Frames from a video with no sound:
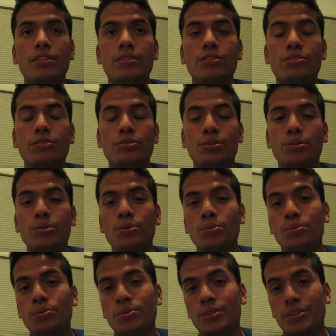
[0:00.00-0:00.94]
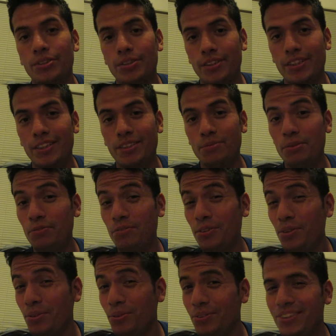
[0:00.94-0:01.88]
So are you gonna let me
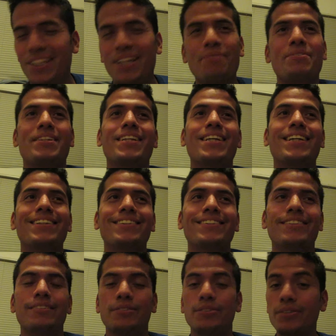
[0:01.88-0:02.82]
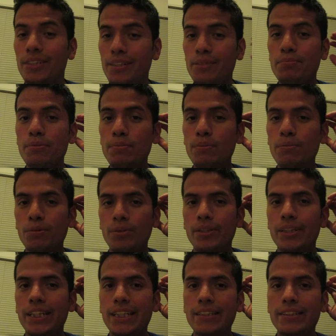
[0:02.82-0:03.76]
vote? I mean, I don't know. You let people vote
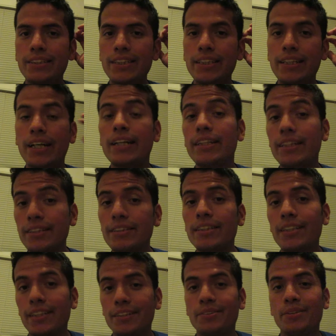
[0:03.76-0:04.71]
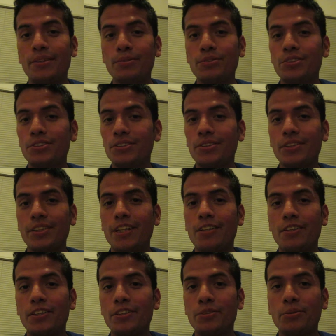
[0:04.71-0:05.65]
at 18. At 18, I was still
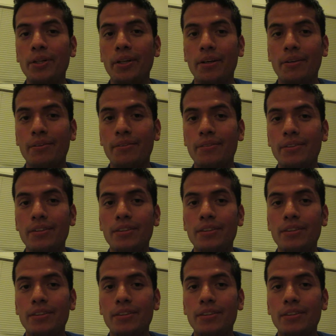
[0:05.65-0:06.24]
kind of unaware.